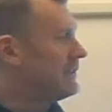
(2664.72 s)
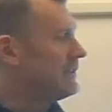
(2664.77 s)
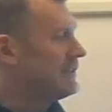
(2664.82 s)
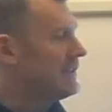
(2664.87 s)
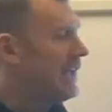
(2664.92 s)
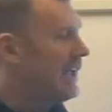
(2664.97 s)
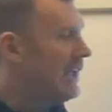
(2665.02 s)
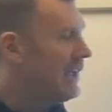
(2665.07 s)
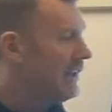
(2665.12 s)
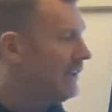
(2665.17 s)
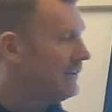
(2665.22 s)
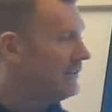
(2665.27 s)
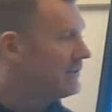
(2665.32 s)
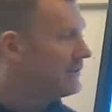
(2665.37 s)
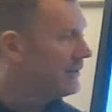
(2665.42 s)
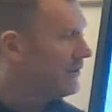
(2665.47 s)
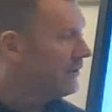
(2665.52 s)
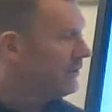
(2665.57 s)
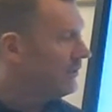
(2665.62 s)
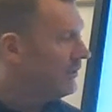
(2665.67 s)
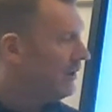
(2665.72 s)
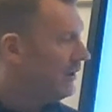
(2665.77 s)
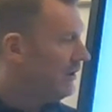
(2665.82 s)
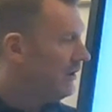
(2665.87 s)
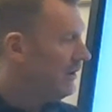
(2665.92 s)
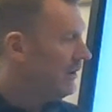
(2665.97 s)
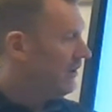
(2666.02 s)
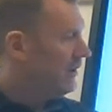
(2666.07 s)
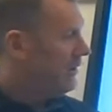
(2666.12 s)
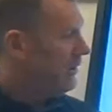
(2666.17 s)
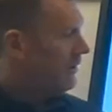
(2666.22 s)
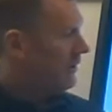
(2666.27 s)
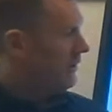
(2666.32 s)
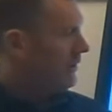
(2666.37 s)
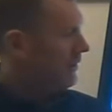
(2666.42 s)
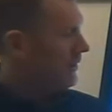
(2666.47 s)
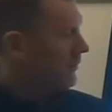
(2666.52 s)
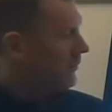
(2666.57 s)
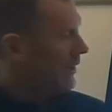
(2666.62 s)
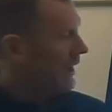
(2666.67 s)
is 10, so
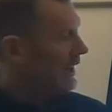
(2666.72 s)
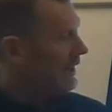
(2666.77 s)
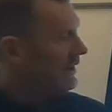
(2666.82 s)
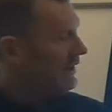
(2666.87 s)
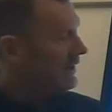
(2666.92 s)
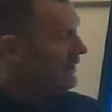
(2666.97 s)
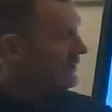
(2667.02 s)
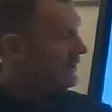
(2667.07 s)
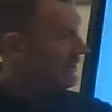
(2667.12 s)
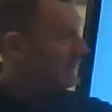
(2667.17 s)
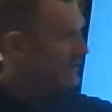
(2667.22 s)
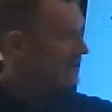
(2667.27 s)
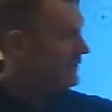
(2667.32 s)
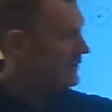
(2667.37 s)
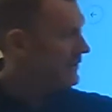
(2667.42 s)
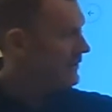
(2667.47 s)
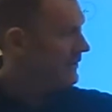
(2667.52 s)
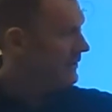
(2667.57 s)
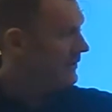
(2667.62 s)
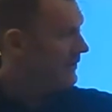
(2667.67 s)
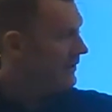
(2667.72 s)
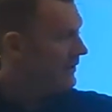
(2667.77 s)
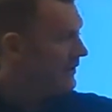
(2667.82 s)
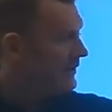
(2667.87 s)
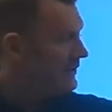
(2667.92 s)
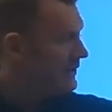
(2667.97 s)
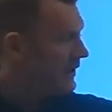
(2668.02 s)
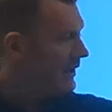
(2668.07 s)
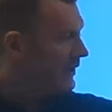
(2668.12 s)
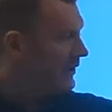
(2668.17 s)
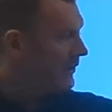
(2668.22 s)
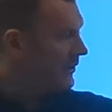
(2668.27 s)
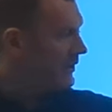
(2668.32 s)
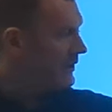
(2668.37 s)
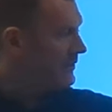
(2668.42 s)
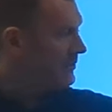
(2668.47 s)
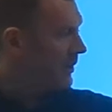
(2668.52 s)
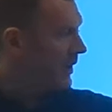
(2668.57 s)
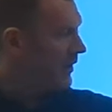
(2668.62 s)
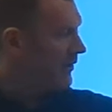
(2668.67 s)
the radius is
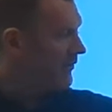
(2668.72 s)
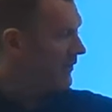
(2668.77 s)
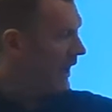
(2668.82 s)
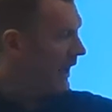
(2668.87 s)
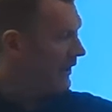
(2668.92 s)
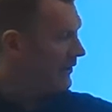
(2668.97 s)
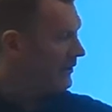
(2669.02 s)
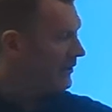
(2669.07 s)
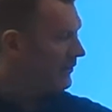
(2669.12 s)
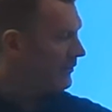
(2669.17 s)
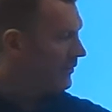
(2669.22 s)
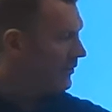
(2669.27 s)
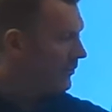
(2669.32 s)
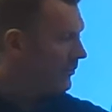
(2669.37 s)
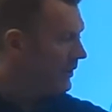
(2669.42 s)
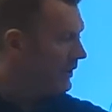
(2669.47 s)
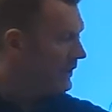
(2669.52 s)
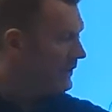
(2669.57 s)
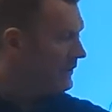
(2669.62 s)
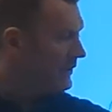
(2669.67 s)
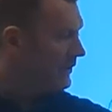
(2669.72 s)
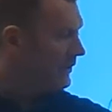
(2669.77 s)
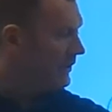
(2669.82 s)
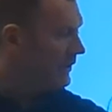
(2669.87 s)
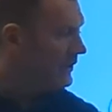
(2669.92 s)
increased by a factor of 3, so you'd